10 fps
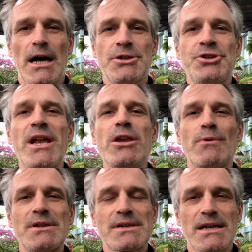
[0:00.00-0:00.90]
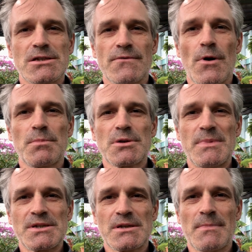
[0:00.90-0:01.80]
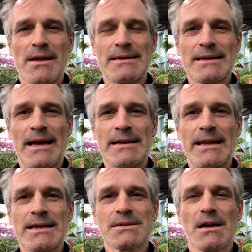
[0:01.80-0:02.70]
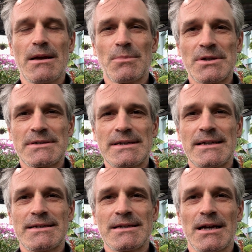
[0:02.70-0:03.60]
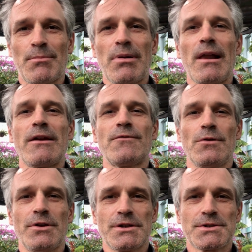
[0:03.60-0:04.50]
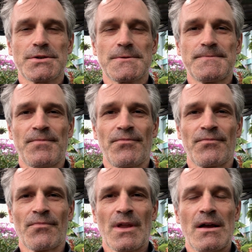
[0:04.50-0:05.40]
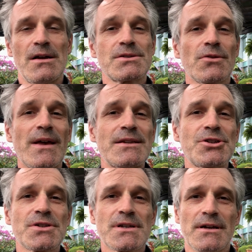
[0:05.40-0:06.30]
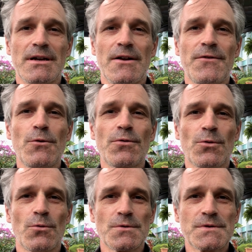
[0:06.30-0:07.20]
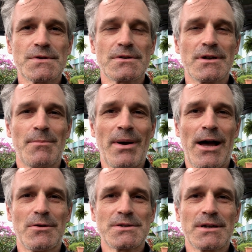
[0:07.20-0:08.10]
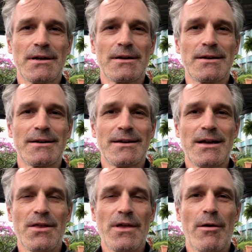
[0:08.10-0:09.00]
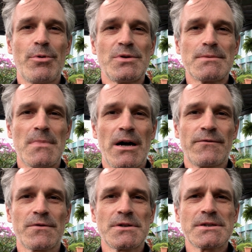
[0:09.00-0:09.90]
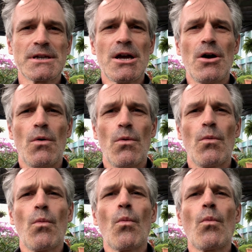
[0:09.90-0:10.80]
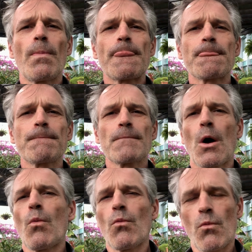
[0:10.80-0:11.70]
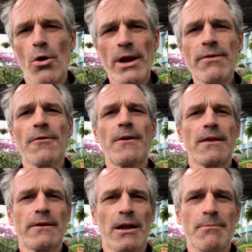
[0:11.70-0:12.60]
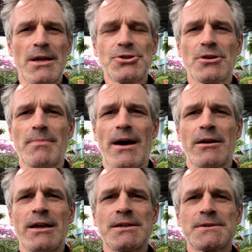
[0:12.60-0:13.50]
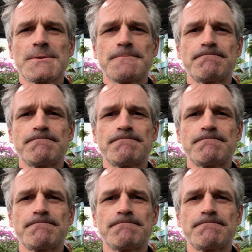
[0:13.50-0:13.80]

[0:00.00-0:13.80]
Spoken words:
genuine sense of optimism and excitement and playfulness. So there's just a few thoughts about therapeutic mindfulness. Well, one other thing that I'd mention about it is